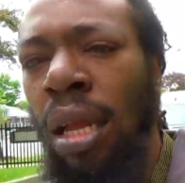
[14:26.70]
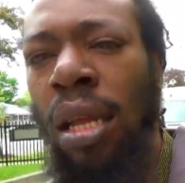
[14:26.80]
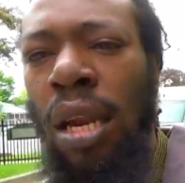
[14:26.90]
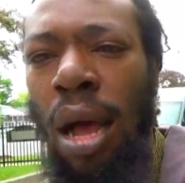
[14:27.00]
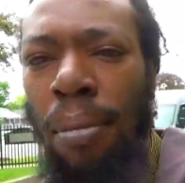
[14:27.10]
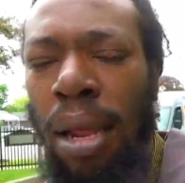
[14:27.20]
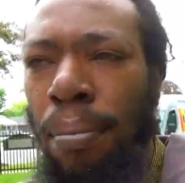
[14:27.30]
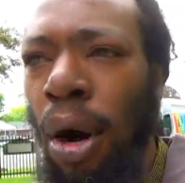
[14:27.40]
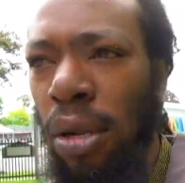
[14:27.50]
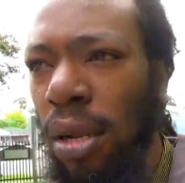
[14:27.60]
You know what I
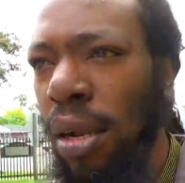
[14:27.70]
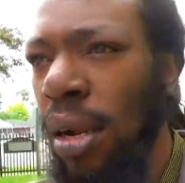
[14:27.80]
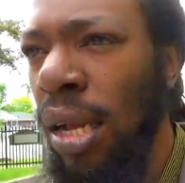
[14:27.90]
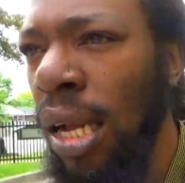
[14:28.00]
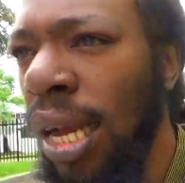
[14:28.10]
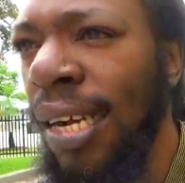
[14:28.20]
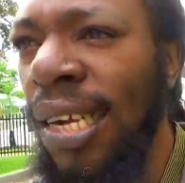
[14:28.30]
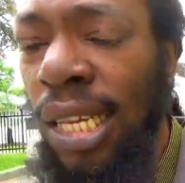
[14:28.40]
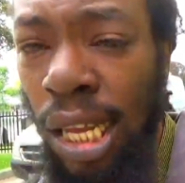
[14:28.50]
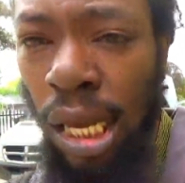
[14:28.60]
mean? But it's
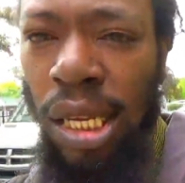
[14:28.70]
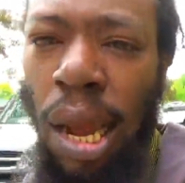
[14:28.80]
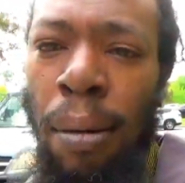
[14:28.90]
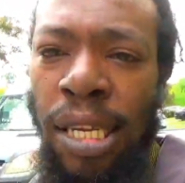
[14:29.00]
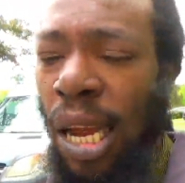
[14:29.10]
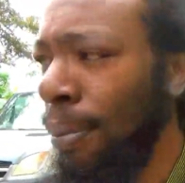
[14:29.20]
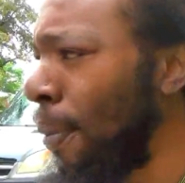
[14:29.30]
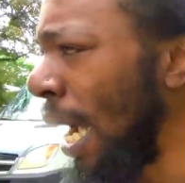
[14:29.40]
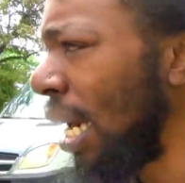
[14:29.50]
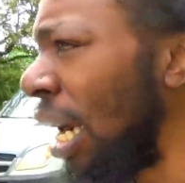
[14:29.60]
a thing, it's
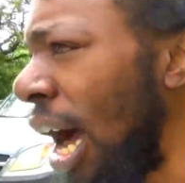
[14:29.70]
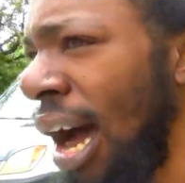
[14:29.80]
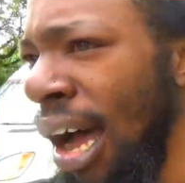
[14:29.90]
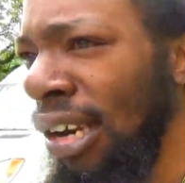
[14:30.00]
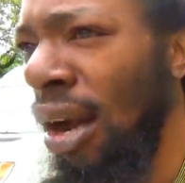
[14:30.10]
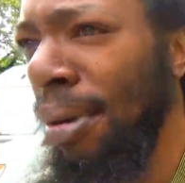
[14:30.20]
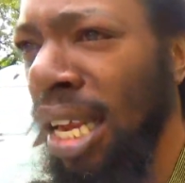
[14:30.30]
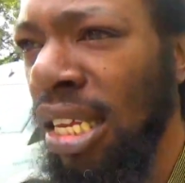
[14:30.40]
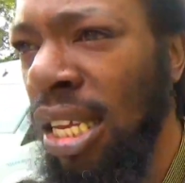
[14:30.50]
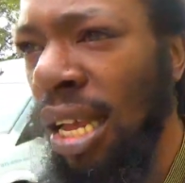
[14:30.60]
by the law, you know what I
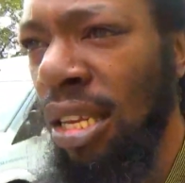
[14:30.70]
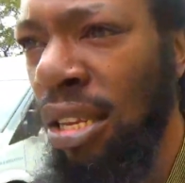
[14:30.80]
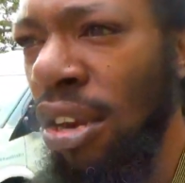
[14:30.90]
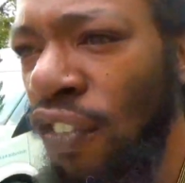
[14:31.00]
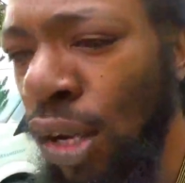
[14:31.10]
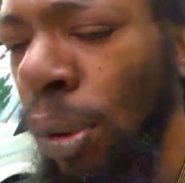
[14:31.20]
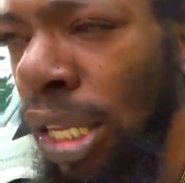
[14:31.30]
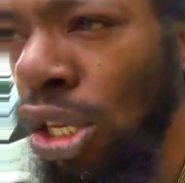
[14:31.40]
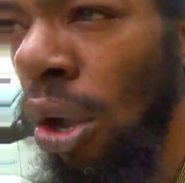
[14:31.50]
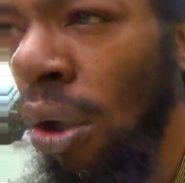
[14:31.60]
mean? It says, you know, if you do
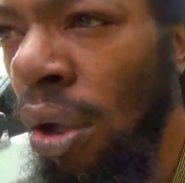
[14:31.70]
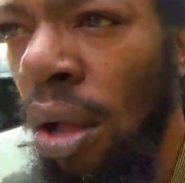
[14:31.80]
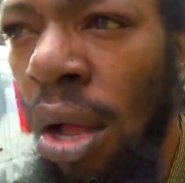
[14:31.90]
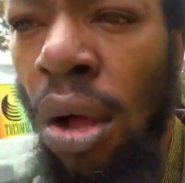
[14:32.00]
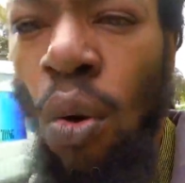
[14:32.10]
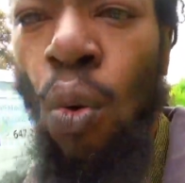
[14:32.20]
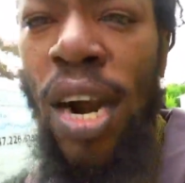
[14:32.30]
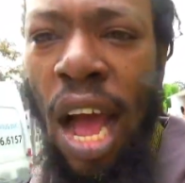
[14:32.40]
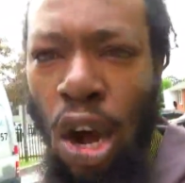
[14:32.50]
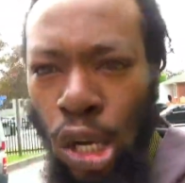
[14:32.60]
it, so we're
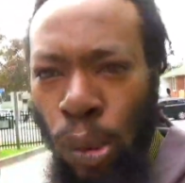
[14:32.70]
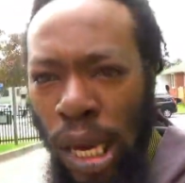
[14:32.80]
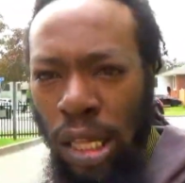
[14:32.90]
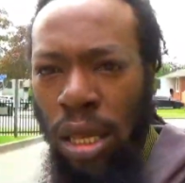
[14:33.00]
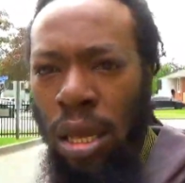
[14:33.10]
not going to do it.